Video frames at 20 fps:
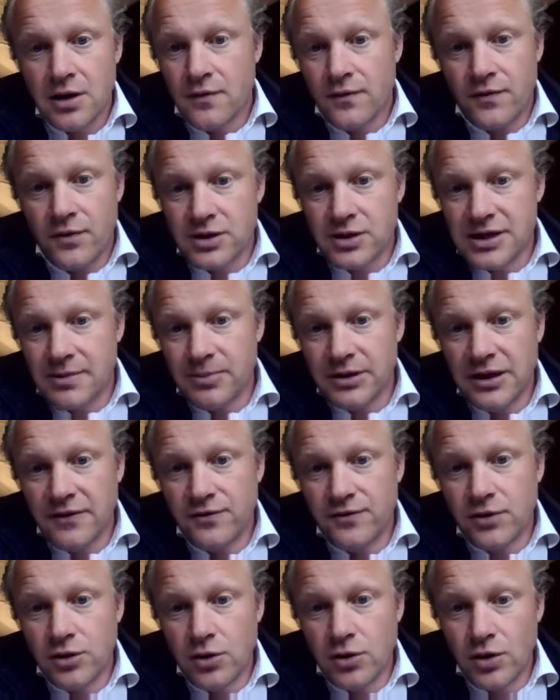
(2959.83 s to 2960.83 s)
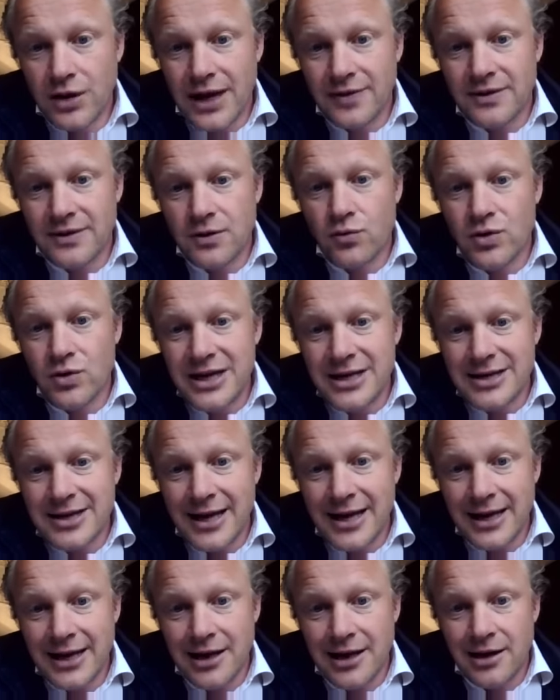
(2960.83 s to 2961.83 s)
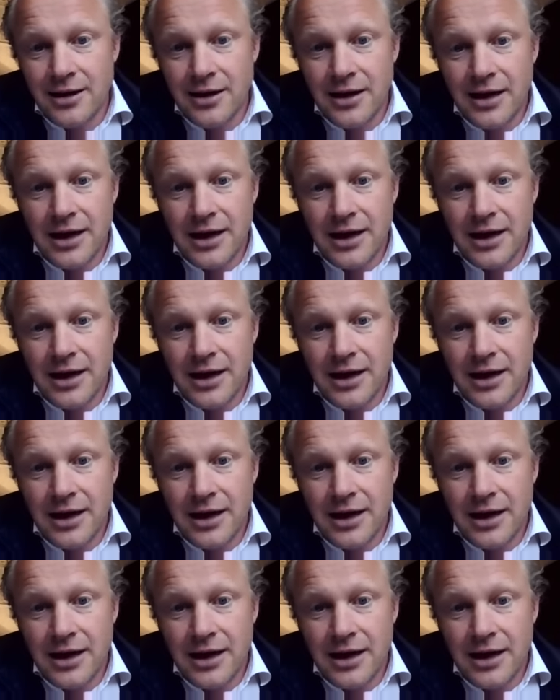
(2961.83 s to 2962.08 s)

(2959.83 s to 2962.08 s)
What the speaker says: For example, if you look at the retail,